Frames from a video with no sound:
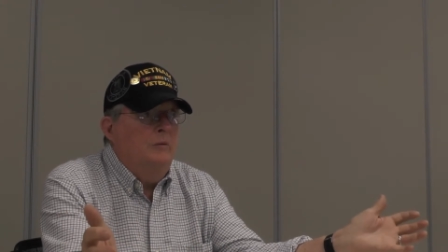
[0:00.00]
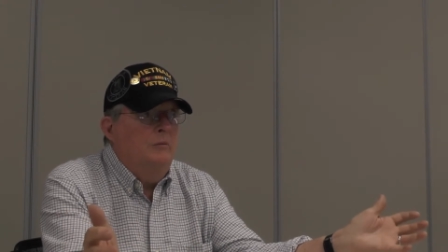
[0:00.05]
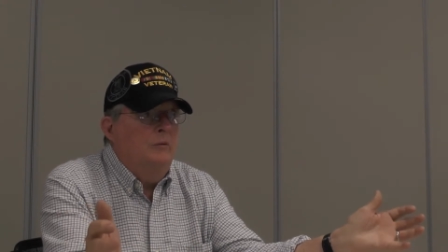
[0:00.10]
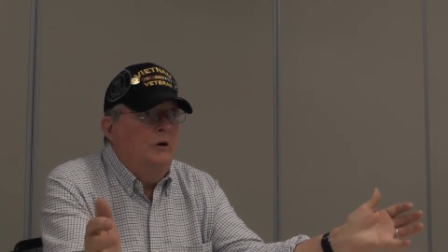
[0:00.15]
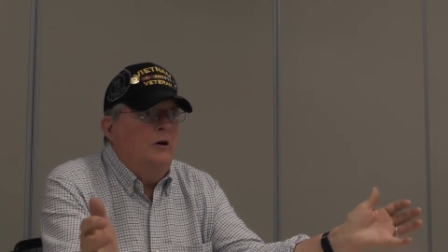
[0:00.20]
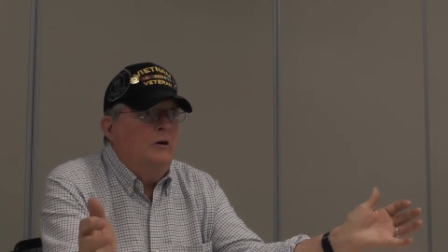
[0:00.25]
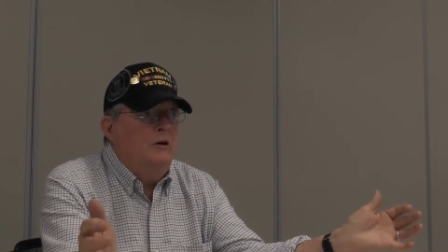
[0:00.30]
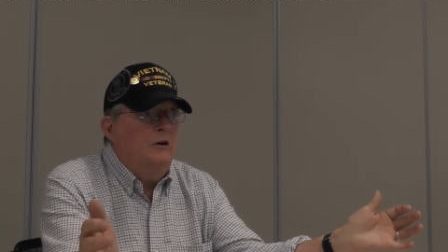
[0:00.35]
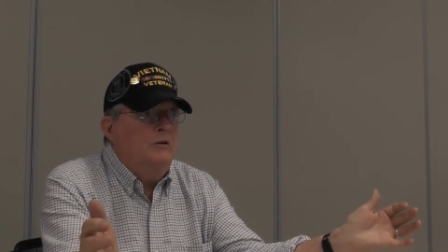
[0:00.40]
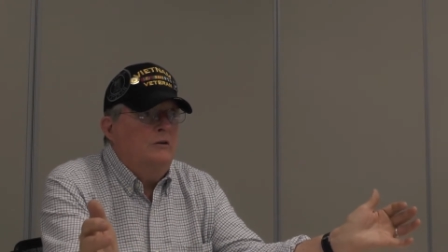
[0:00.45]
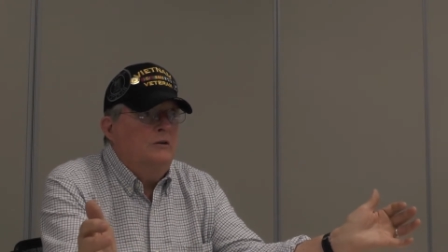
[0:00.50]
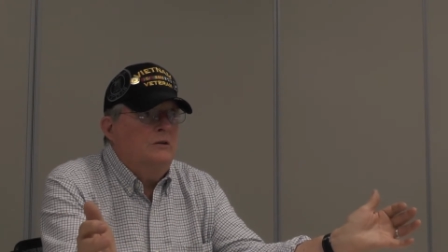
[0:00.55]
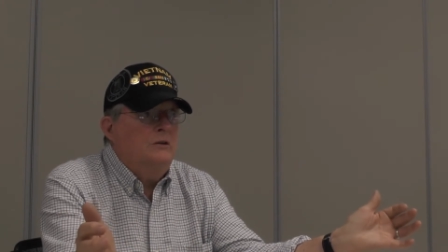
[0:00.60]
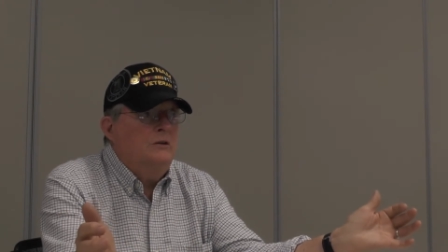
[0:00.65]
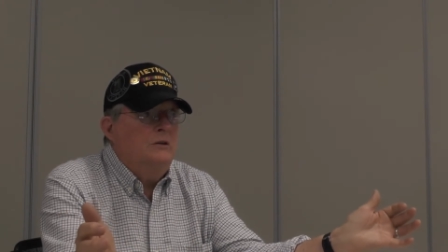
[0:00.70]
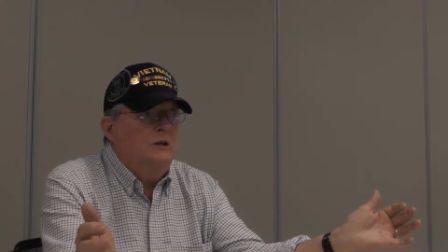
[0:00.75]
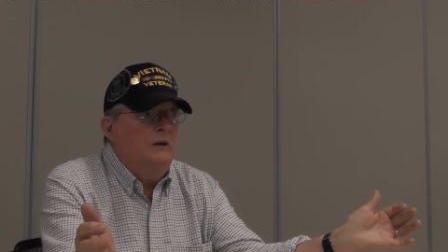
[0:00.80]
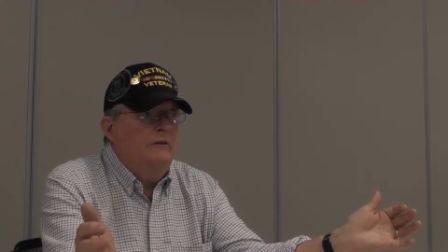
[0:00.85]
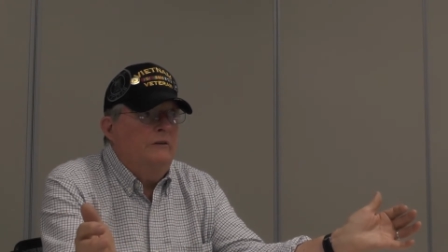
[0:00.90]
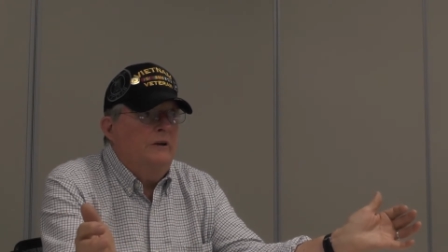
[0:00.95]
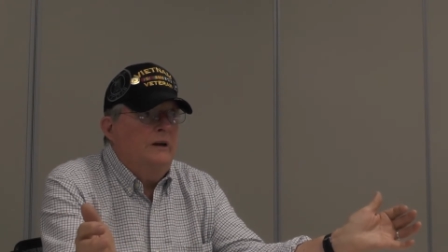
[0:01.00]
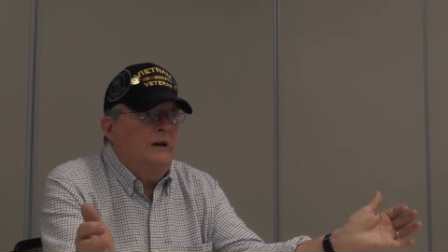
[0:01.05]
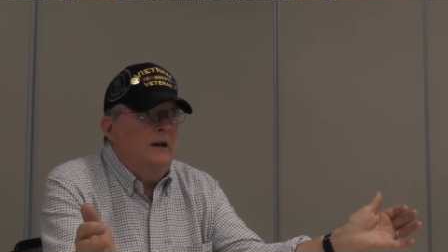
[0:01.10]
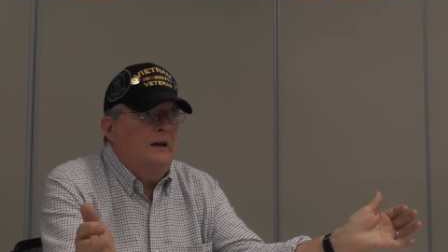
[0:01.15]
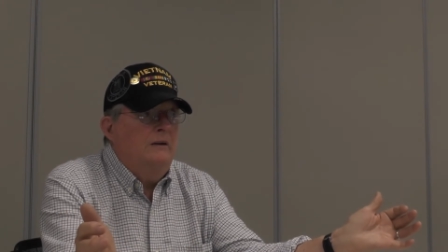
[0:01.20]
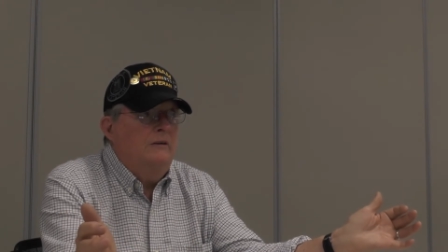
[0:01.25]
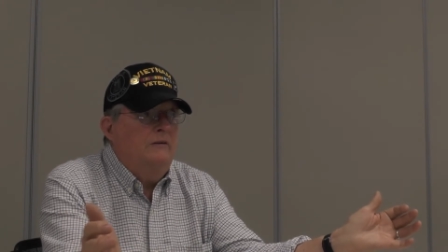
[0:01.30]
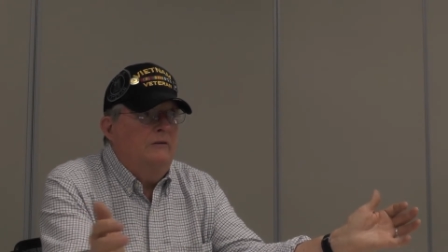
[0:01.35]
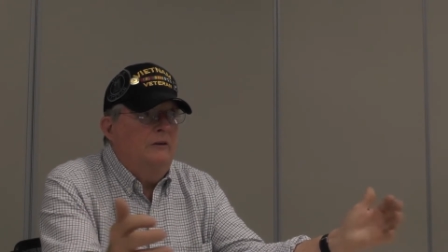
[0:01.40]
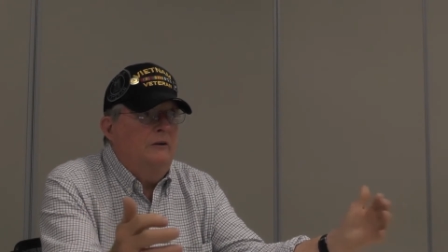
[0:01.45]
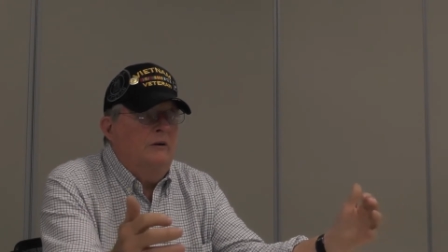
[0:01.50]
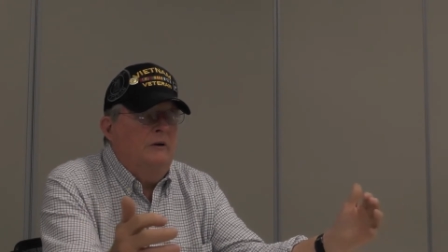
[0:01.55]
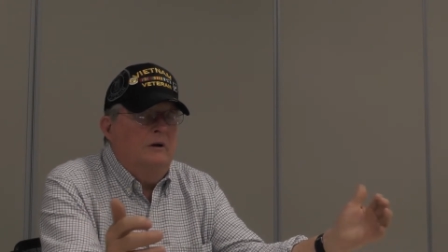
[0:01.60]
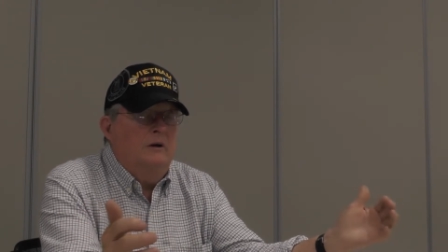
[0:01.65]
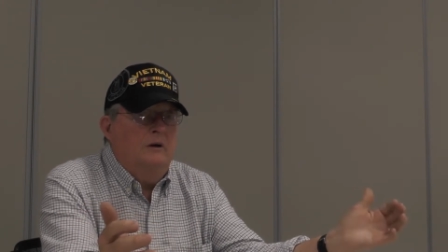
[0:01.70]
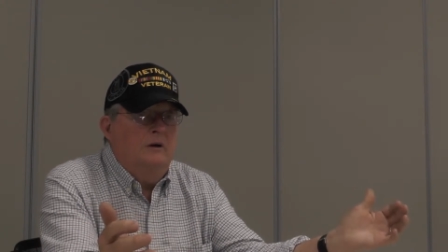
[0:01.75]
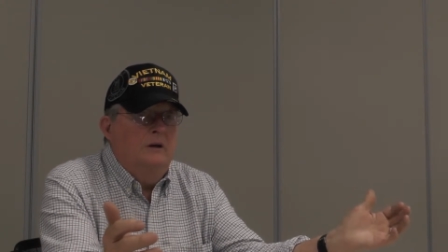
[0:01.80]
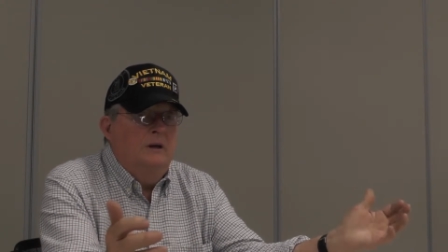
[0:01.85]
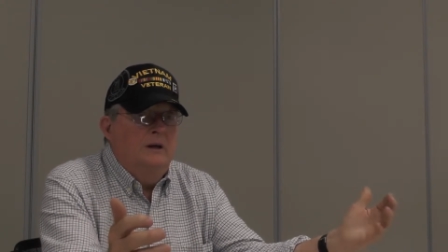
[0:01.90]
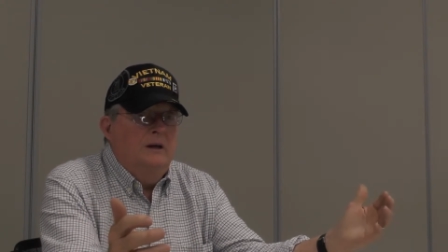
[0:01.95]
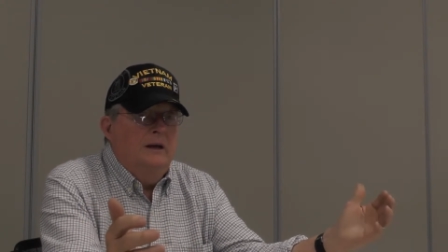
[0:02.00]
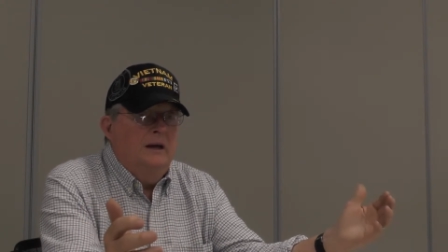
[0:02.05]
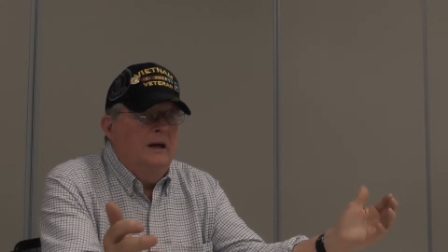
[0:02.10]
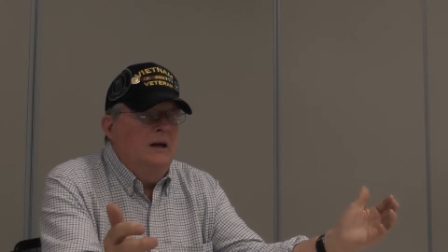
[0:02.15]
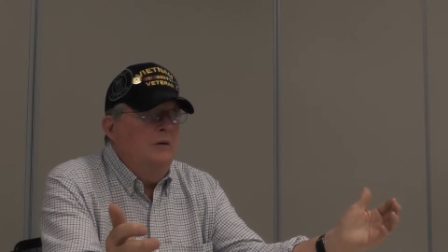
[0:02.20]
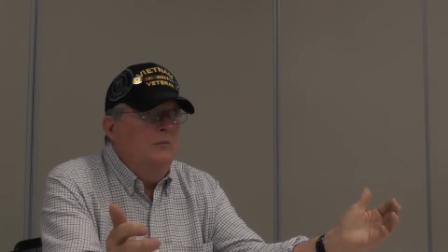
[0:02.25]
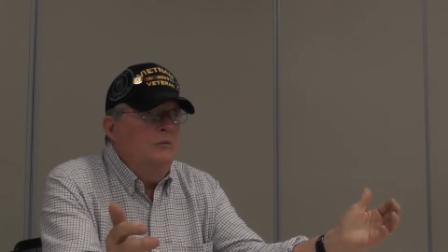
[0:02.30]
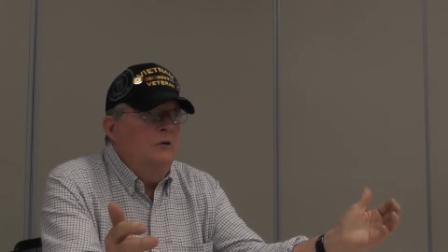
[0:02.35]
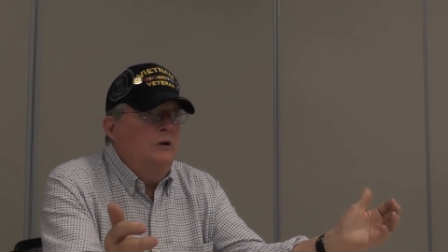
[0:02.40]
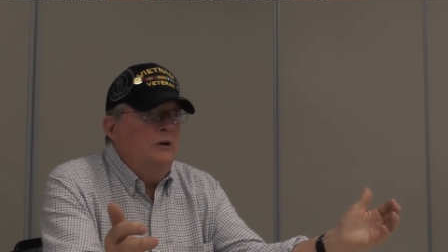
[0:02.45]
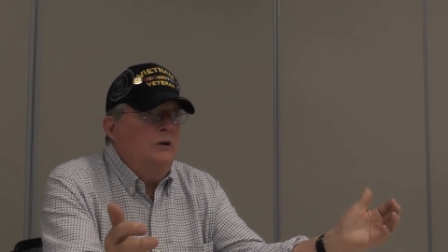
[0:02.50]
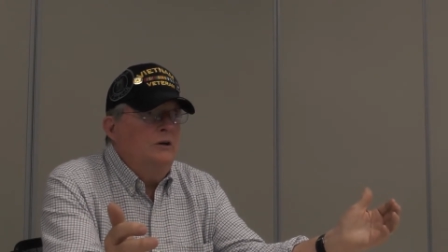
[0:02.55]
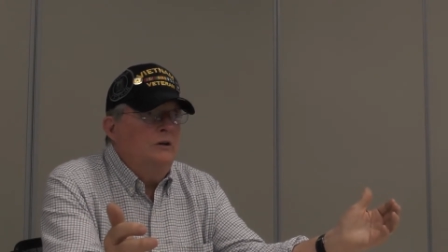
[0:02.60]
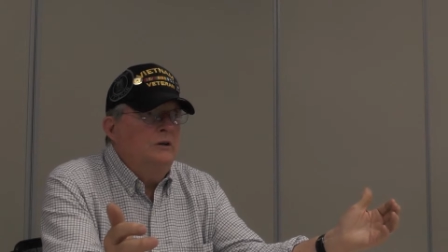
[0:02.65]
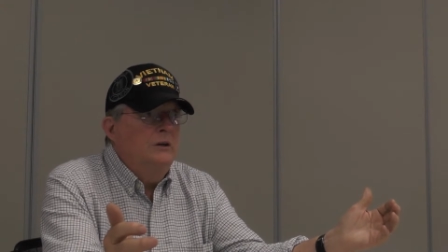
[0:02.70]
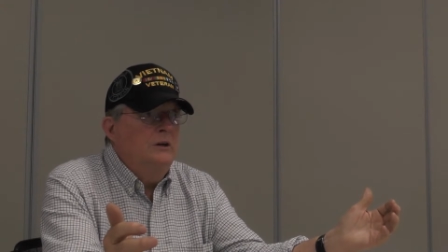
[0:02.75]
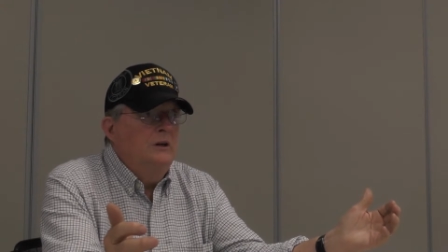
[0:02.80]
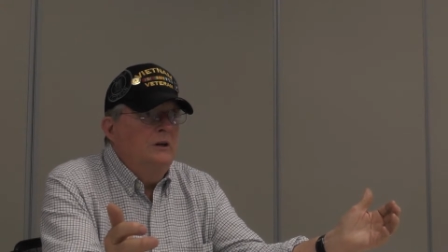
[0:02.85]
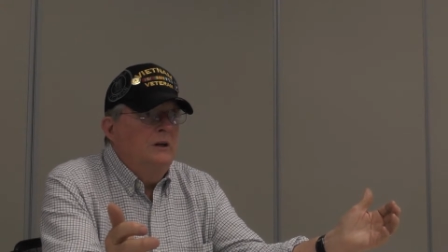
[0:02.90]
bunkers and stuff like that for ambush,